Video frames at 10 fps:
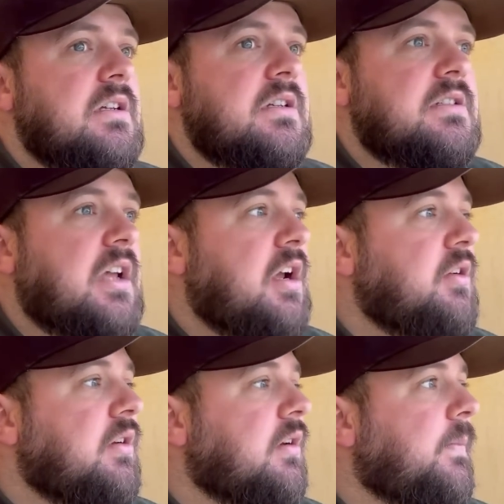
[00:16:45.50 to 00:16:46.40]

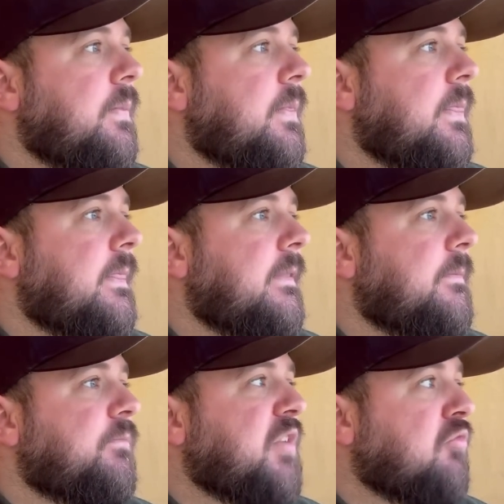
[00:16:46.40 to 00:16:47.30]
So
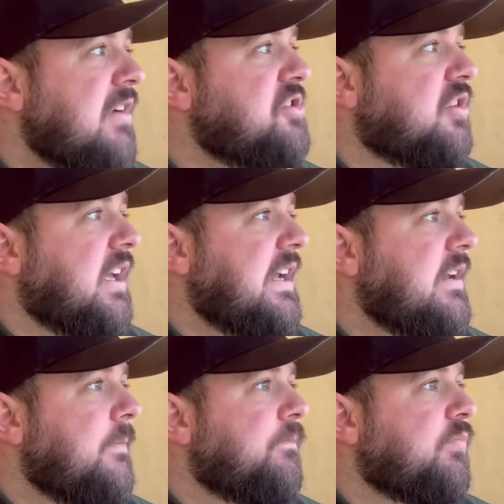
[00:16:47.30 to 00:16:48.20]

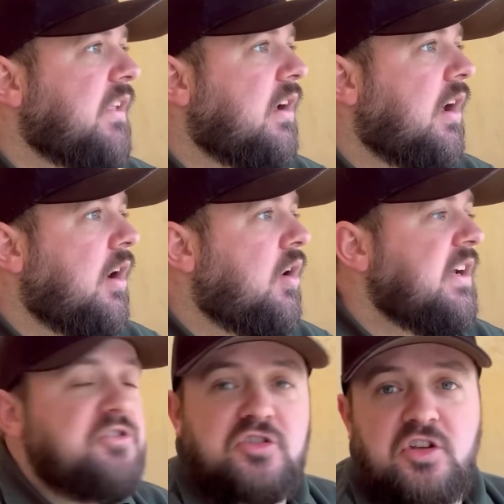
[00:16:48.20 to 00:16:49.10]
originally,
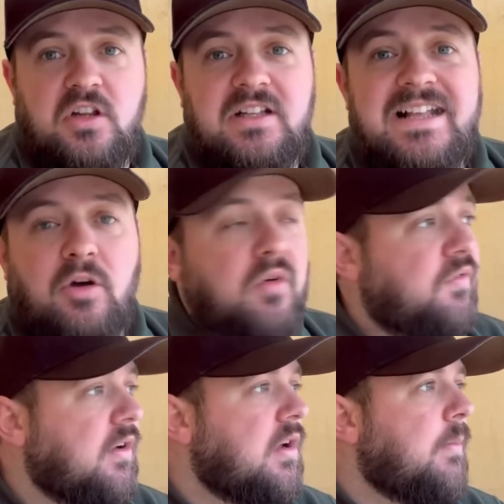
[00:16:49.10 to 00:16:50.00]
I just took the lead off.